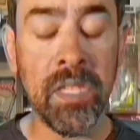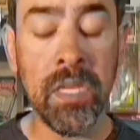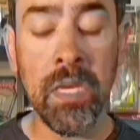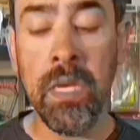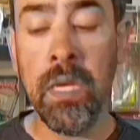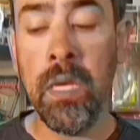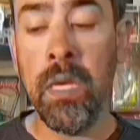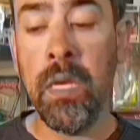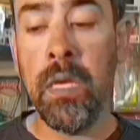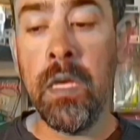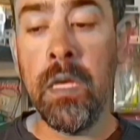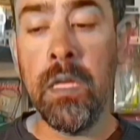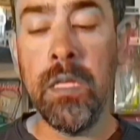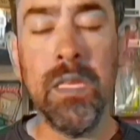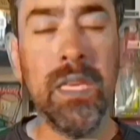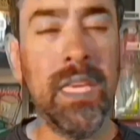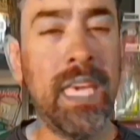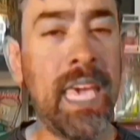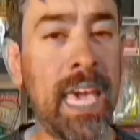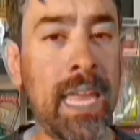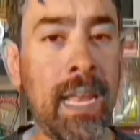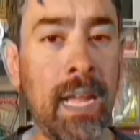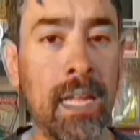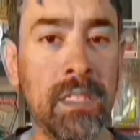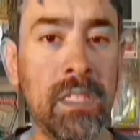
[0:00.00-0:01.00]
you
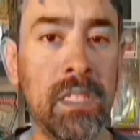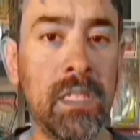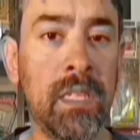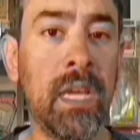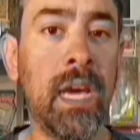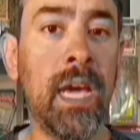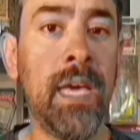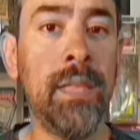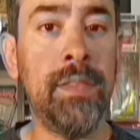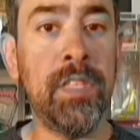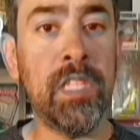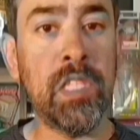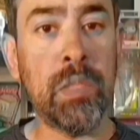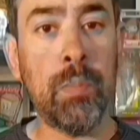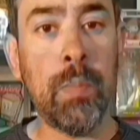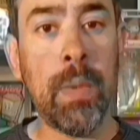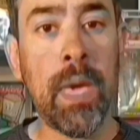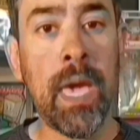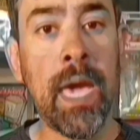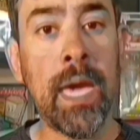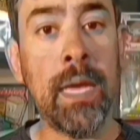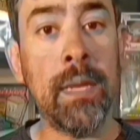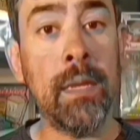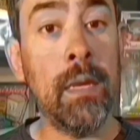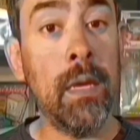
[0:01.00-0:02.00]
cannot deny this
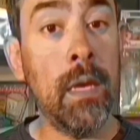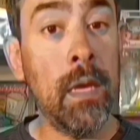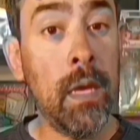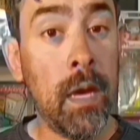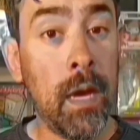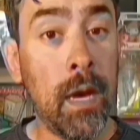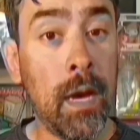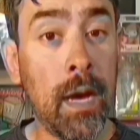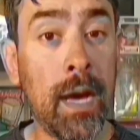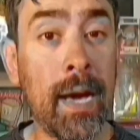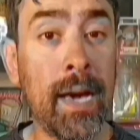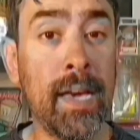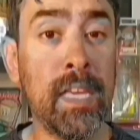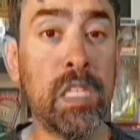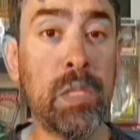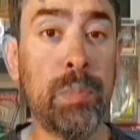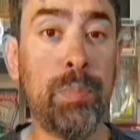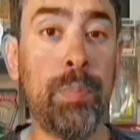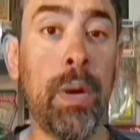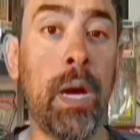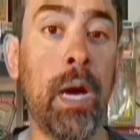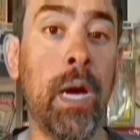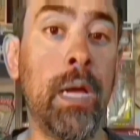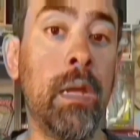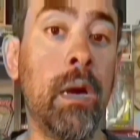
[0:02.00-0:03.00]
man a high spot
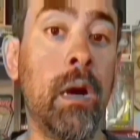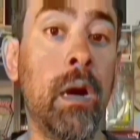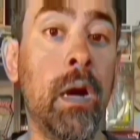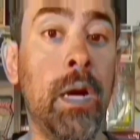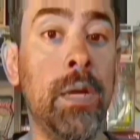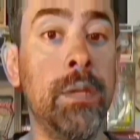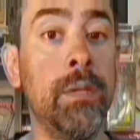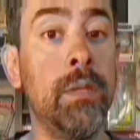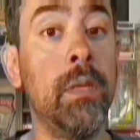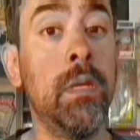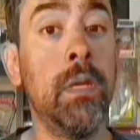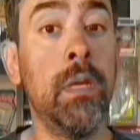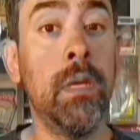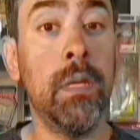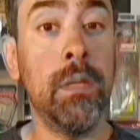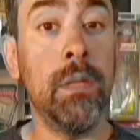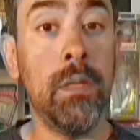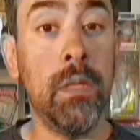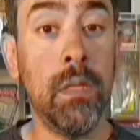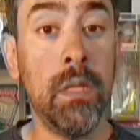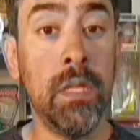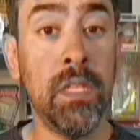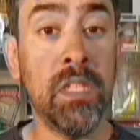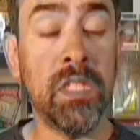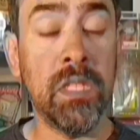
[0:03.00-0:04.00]
on the
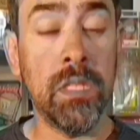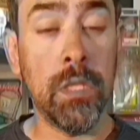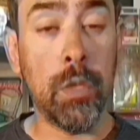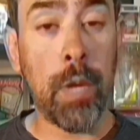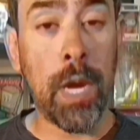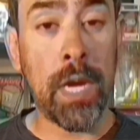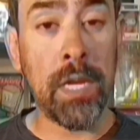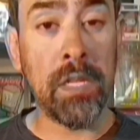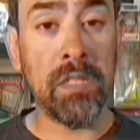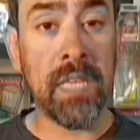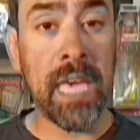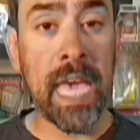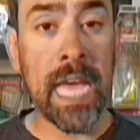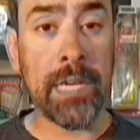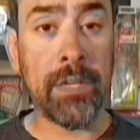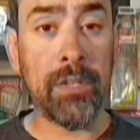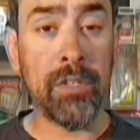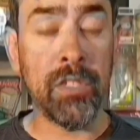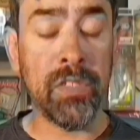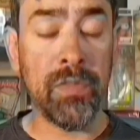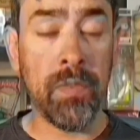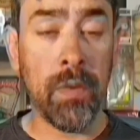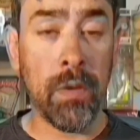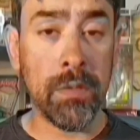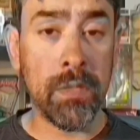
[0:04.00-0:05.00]
list of the greatest actors of all
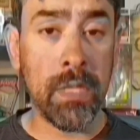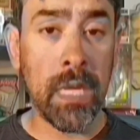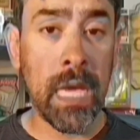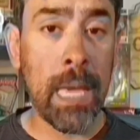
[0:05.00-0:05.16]
time,